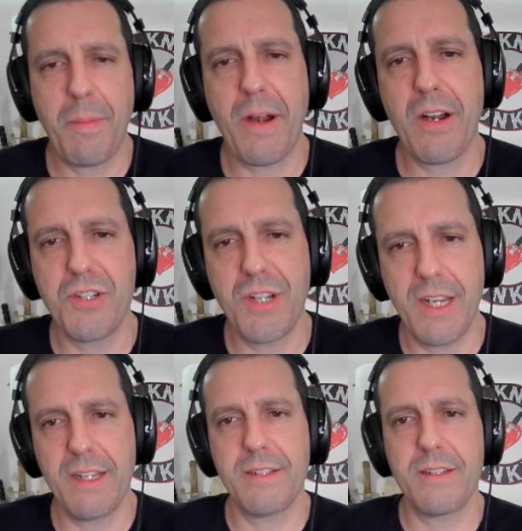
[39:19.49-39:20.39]
pair of
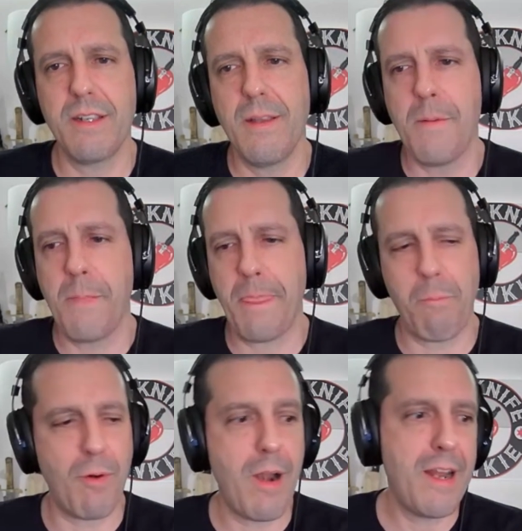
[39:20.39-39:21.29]
jeans, a
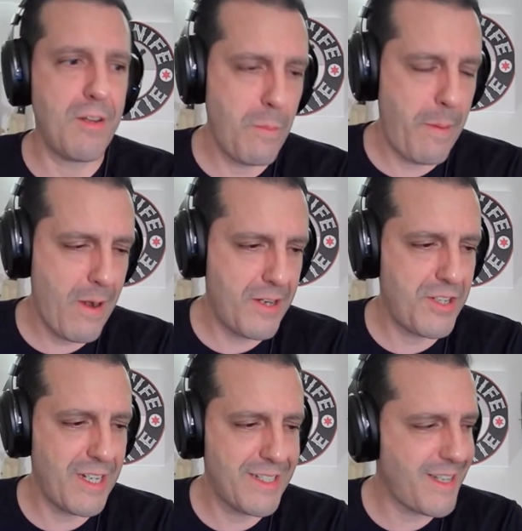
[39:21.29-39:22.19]
brand new pair of
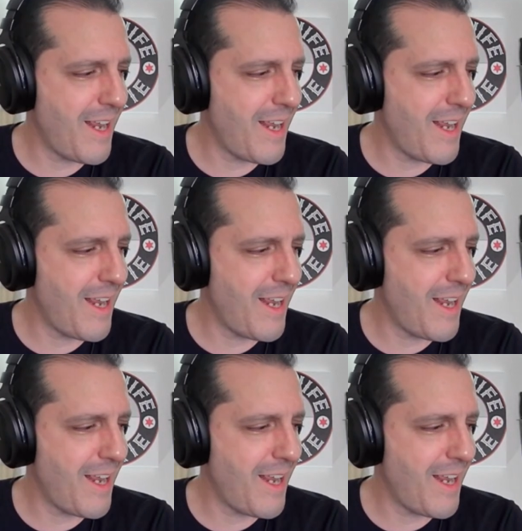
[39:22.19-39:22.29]
jeans.